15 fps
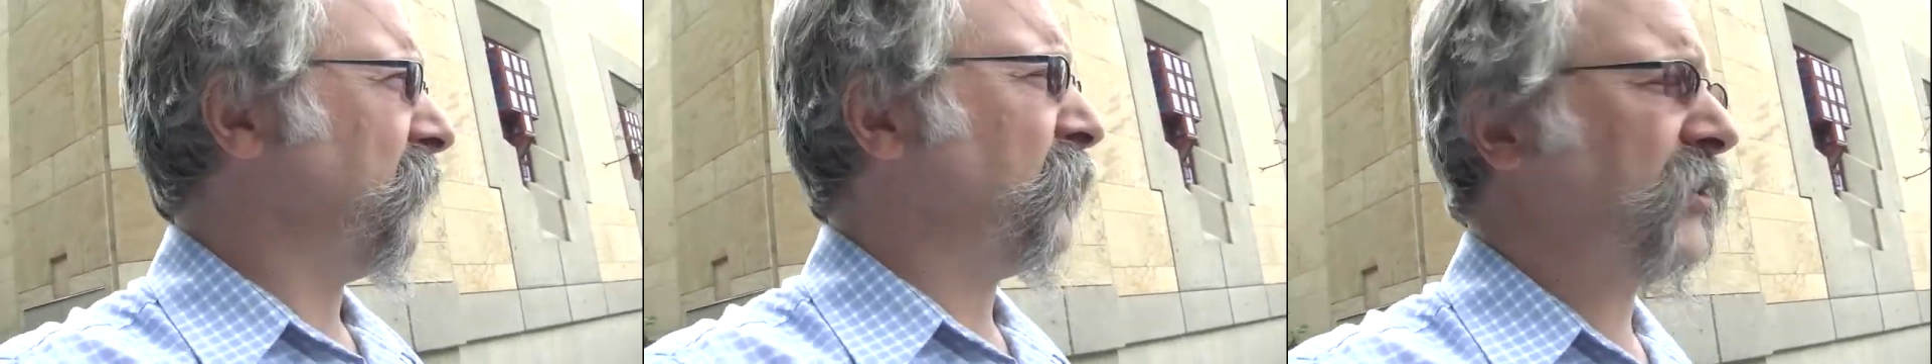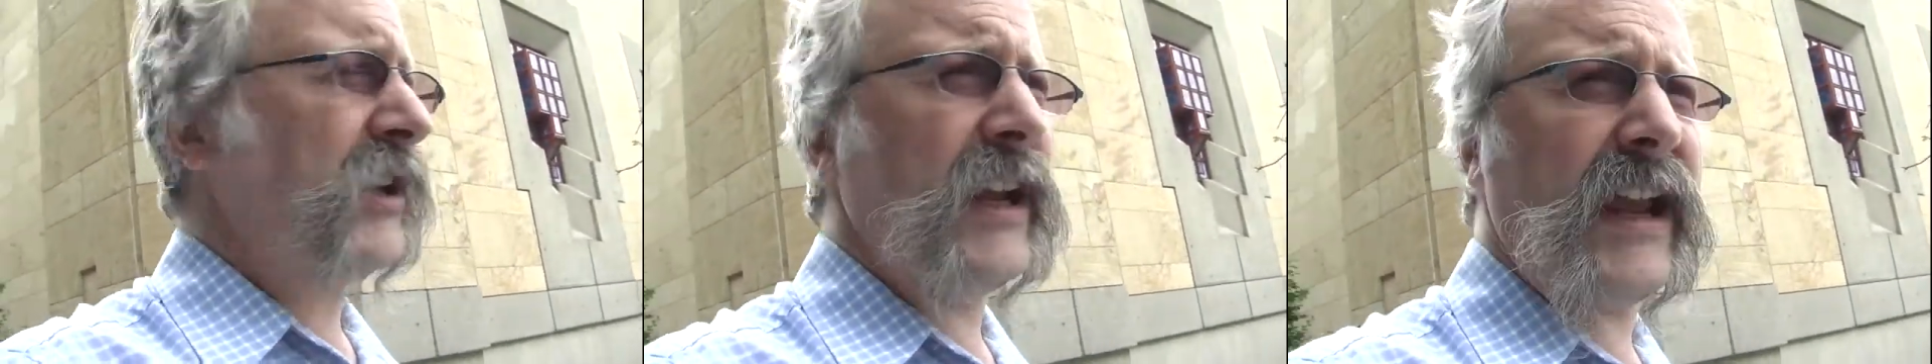
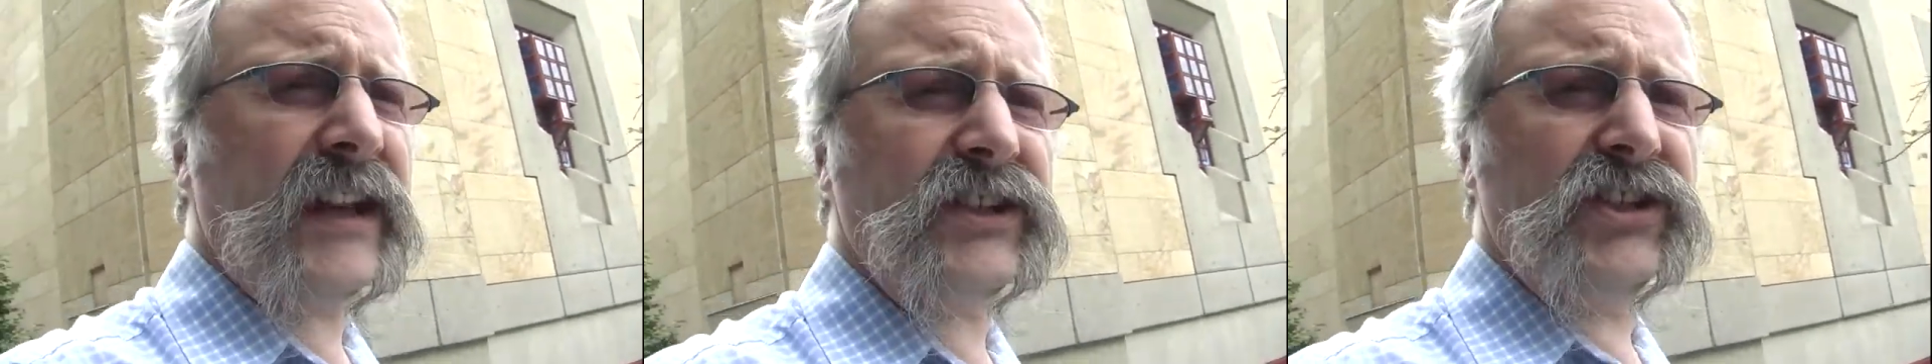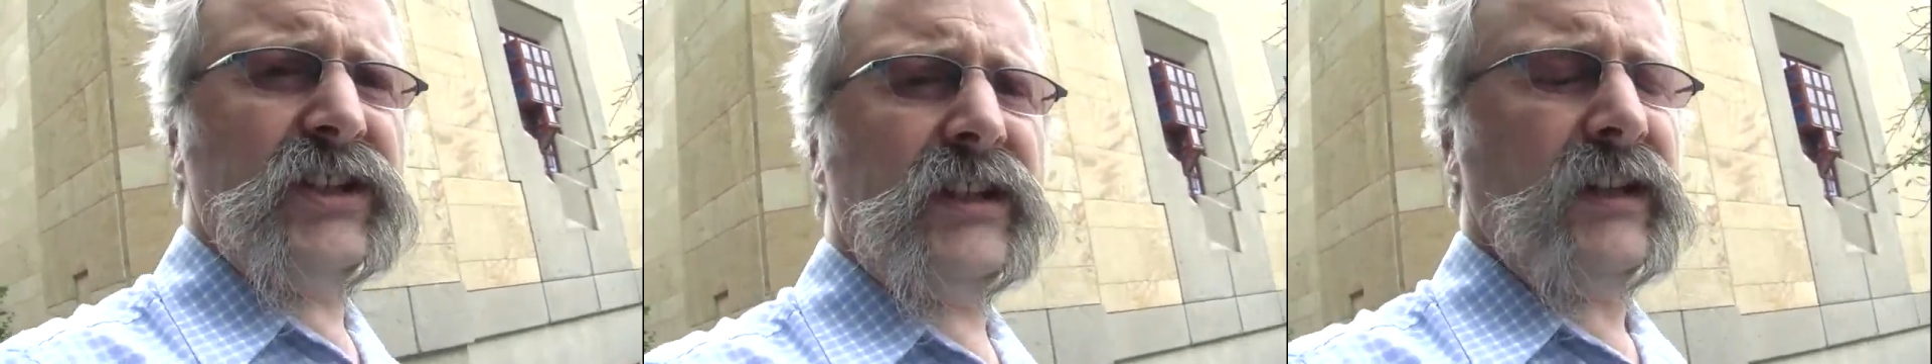or
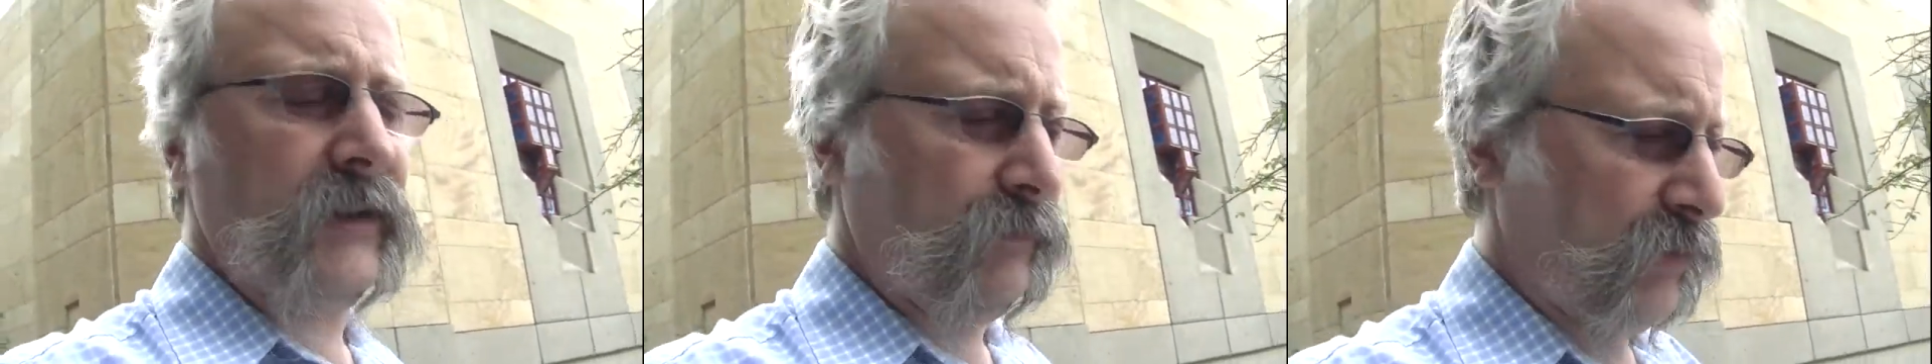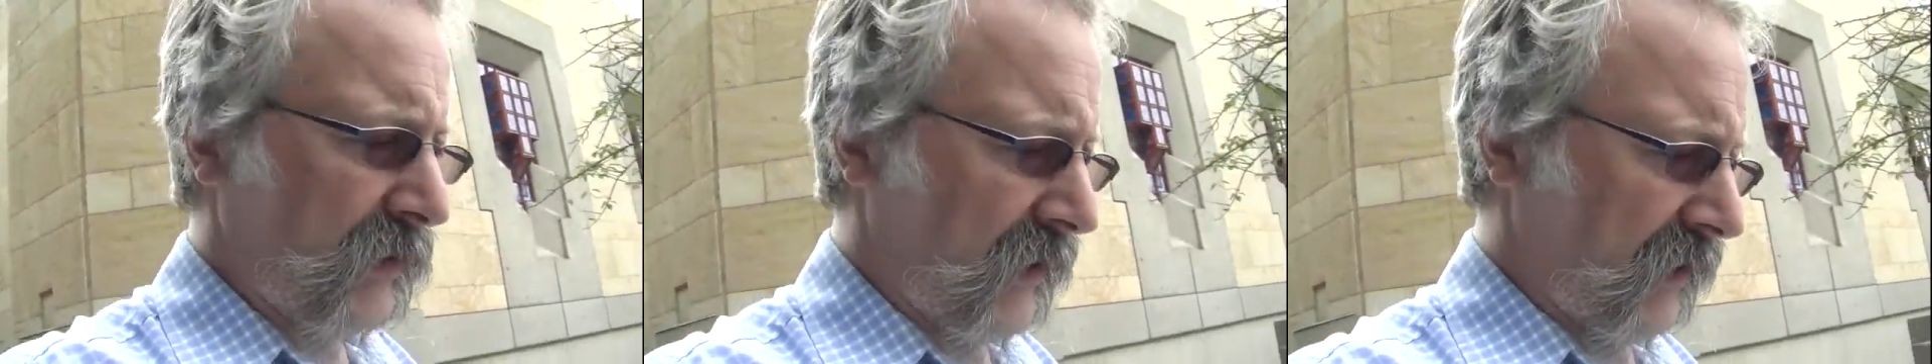Daiichi
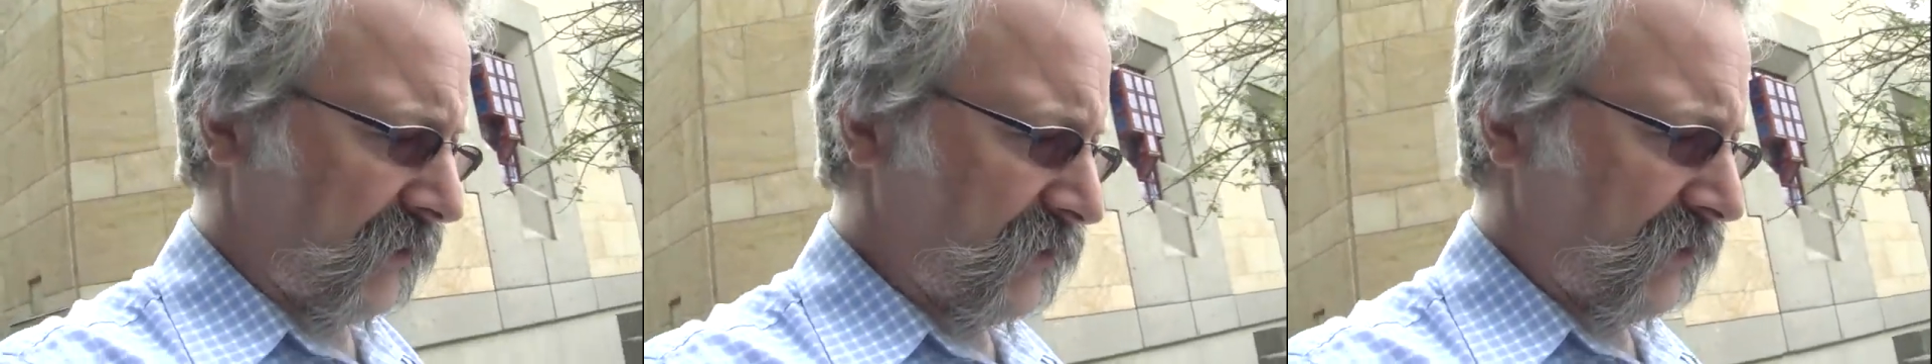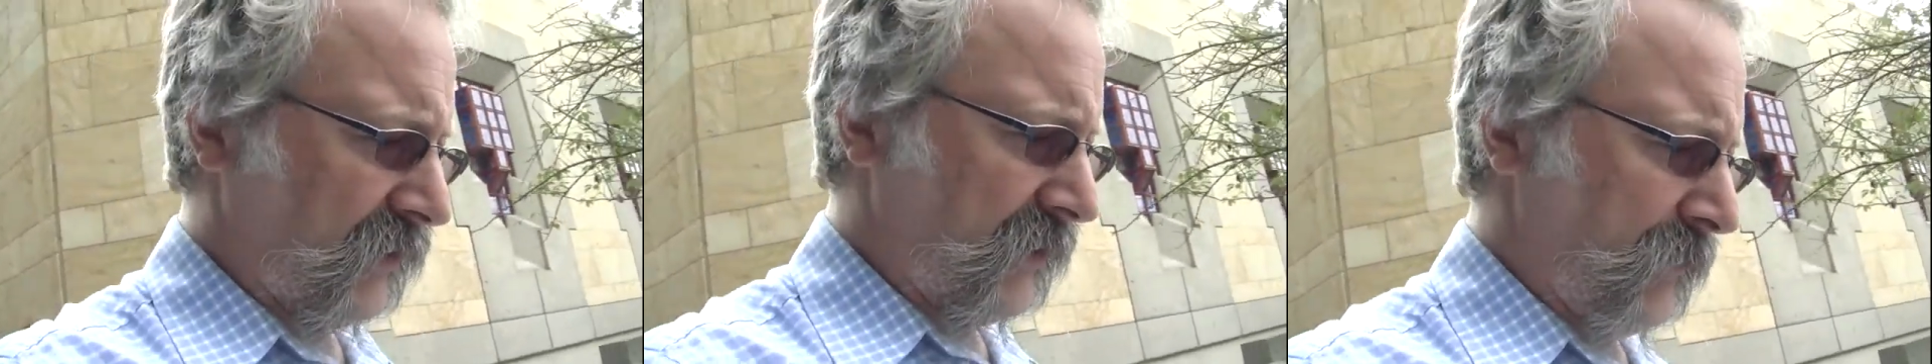
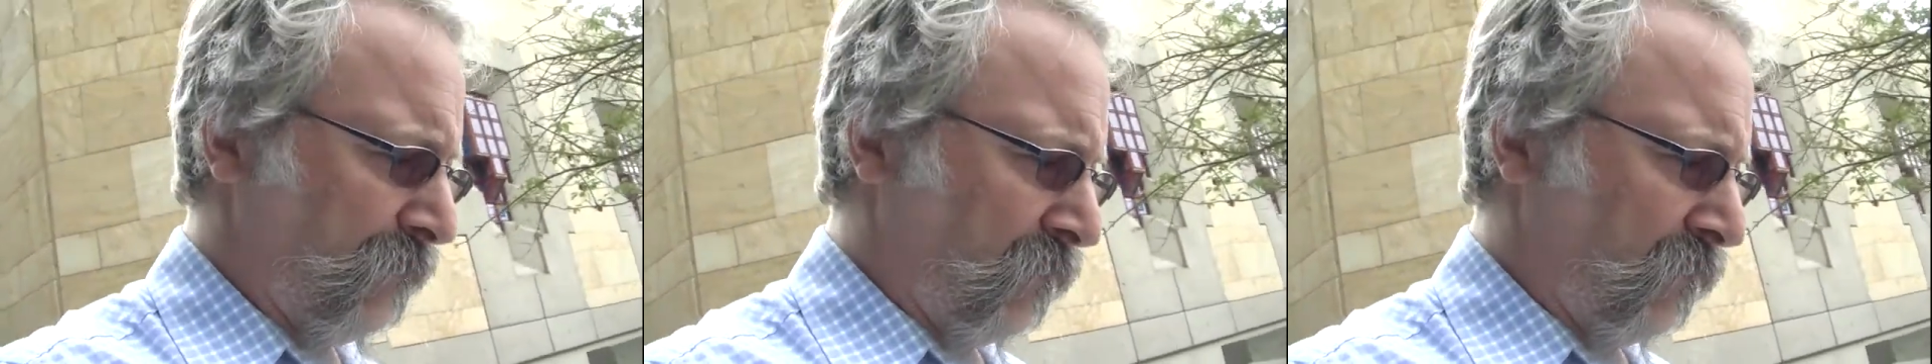plant.